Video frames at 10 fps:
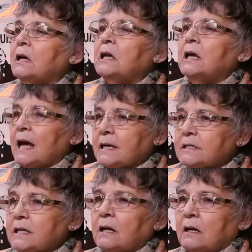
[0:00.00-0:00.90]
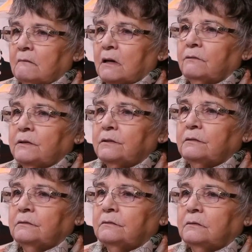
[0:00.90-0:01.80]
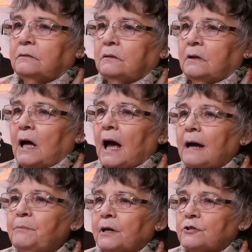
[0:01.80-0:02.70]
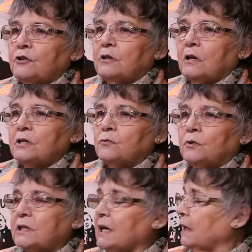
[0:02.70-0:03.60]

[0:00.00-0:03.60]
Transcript: Yes, I'll get rid of it. I'm picturing Dolly's going to take it.